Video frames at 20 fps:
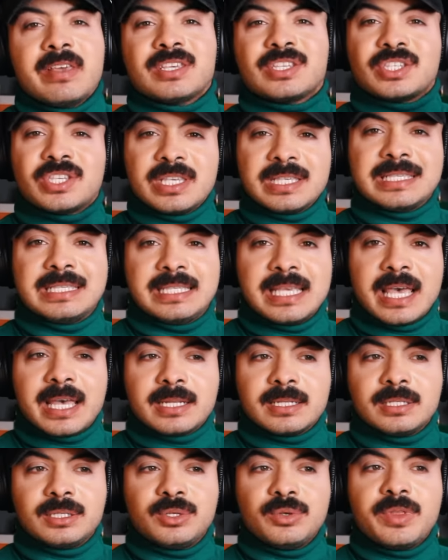that she's
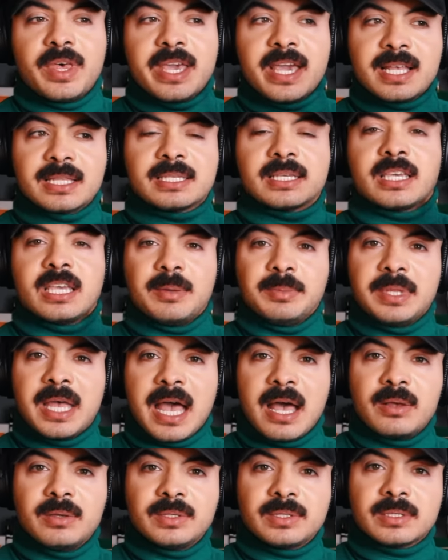dead, do they get to keep the
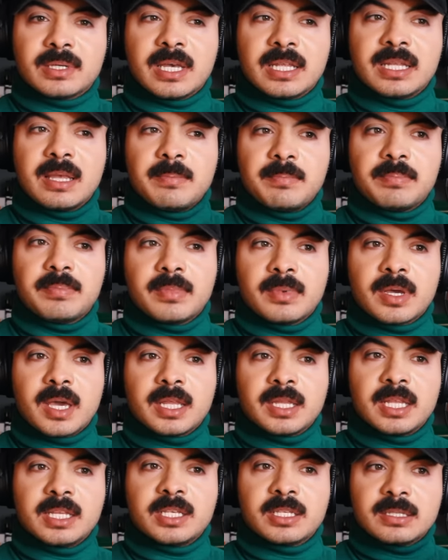house? Can they
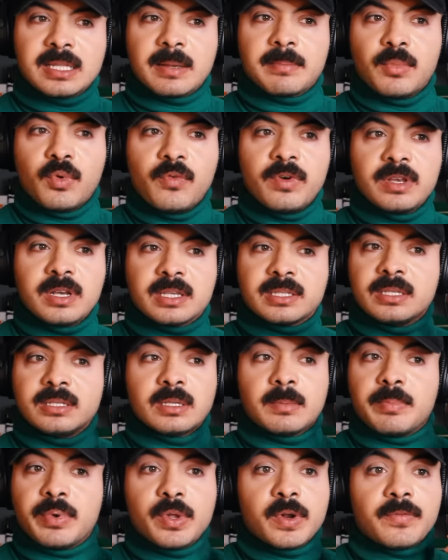can they just like move in? Cause this is
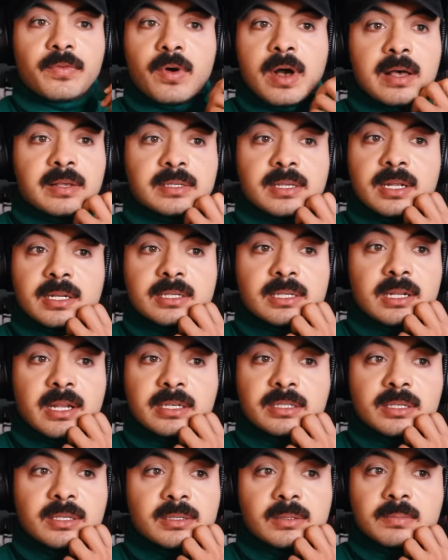a beautiful house, honestly.
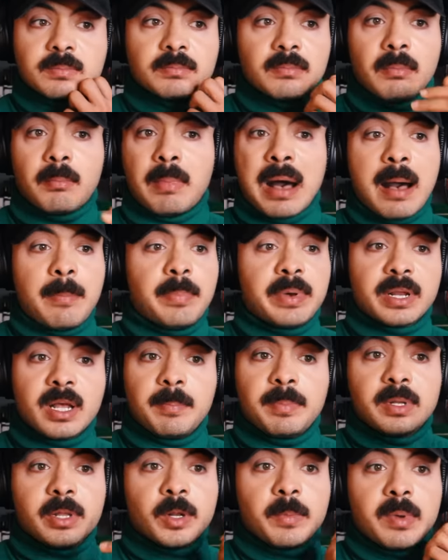Like just mop it
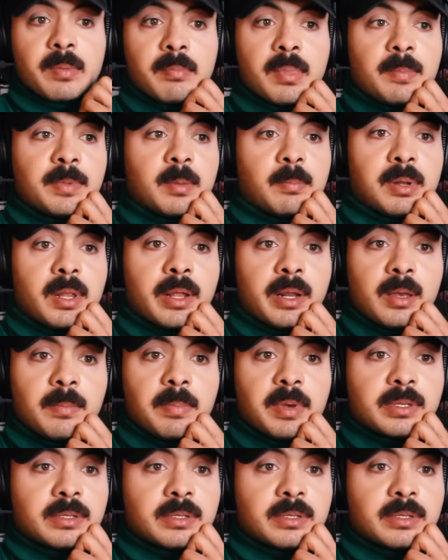up a little bit, mop the blood up